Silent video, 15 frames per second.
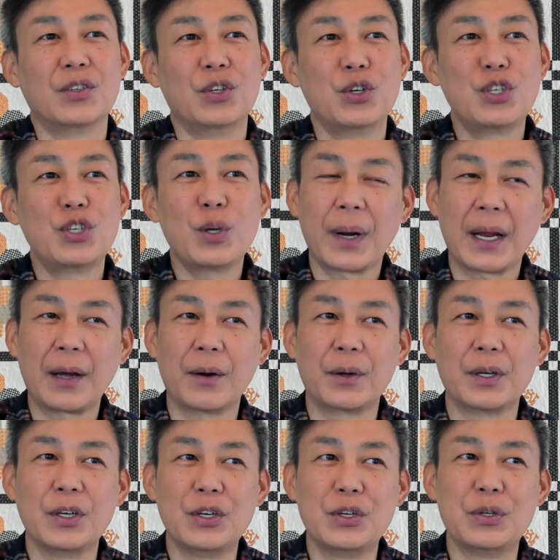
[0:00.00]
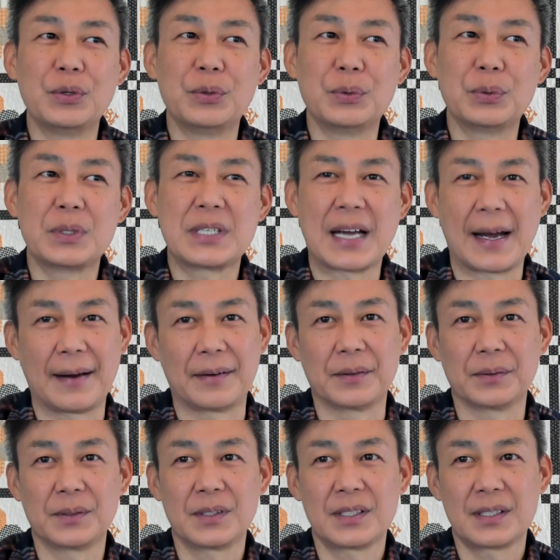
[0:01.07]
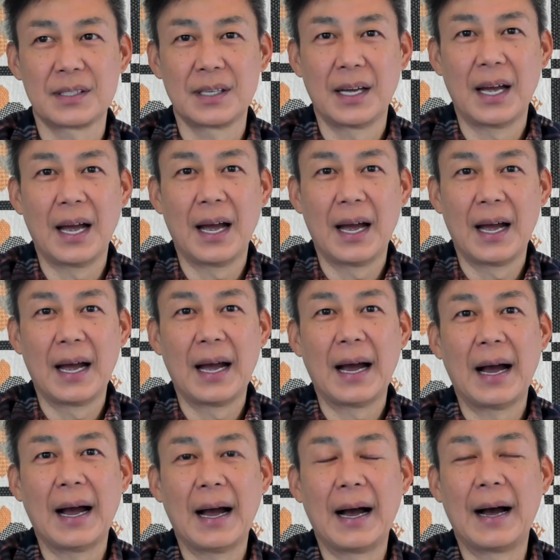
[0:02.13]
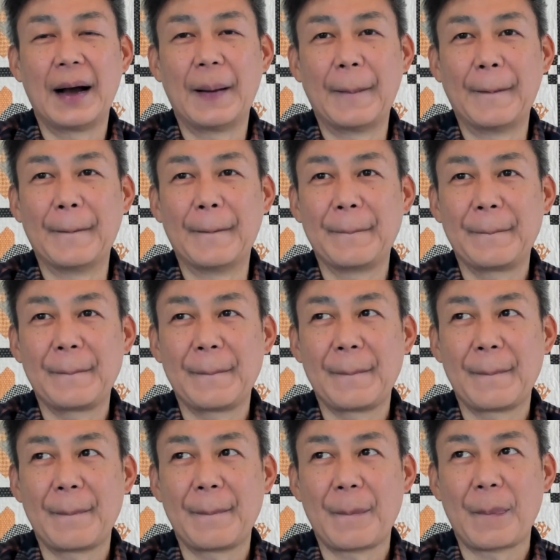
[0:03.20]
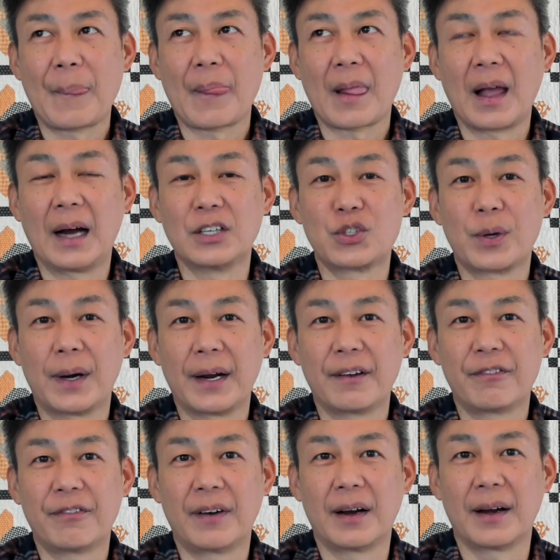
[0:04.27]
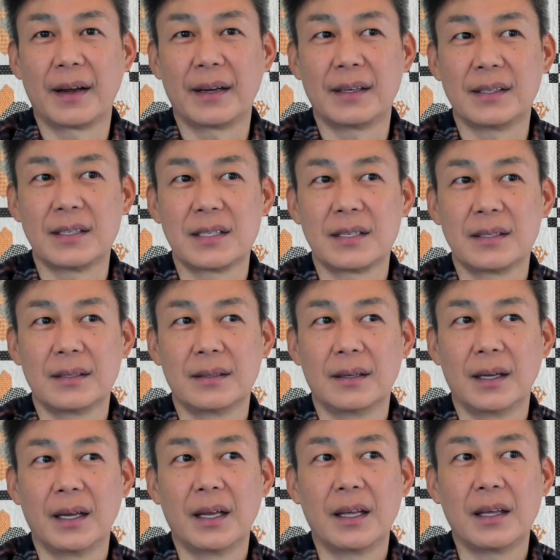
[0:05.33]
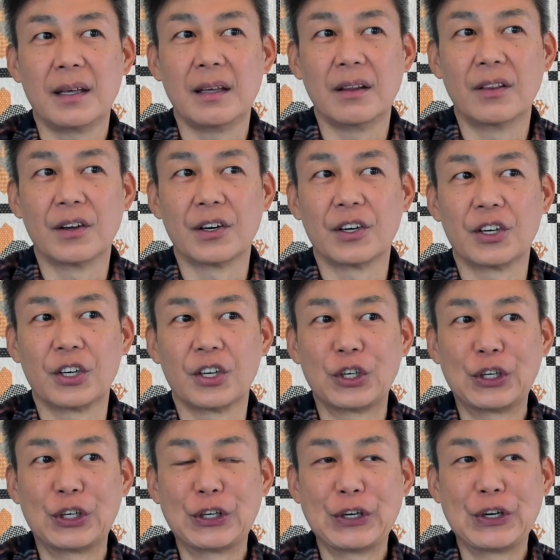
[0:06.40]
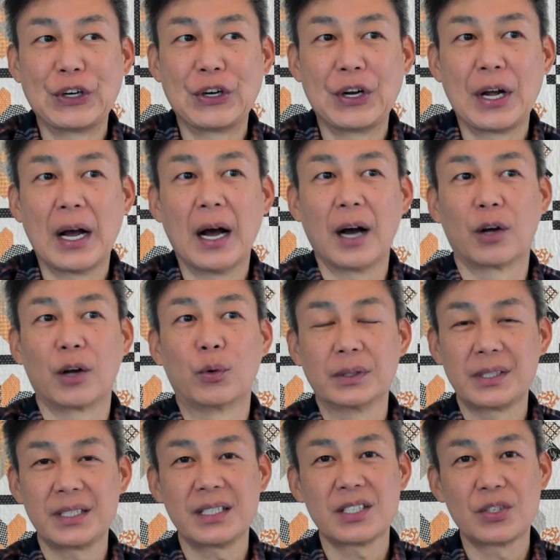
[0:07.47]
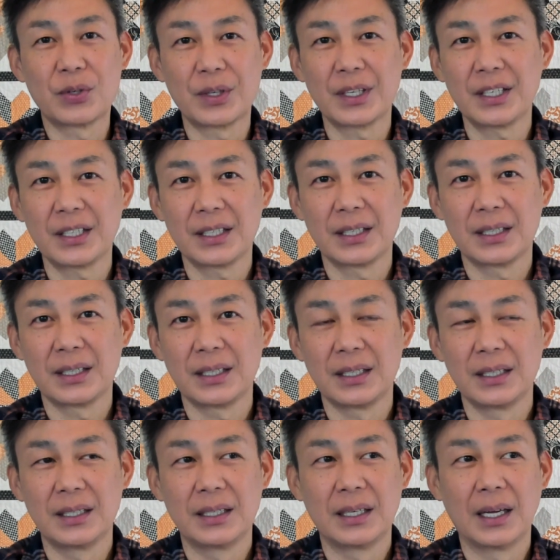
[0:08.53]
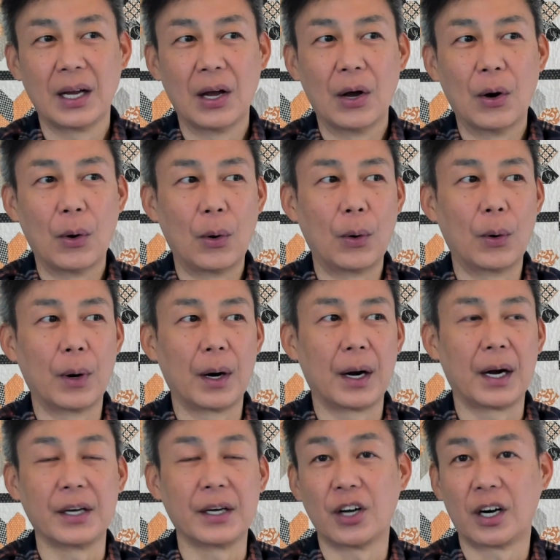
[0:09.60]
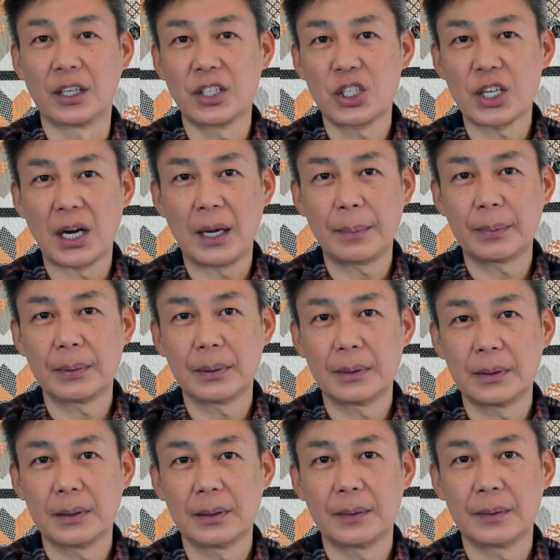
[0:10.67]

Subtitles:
Usually when I go to new towns, I try to find either a quilting store or a yarn shop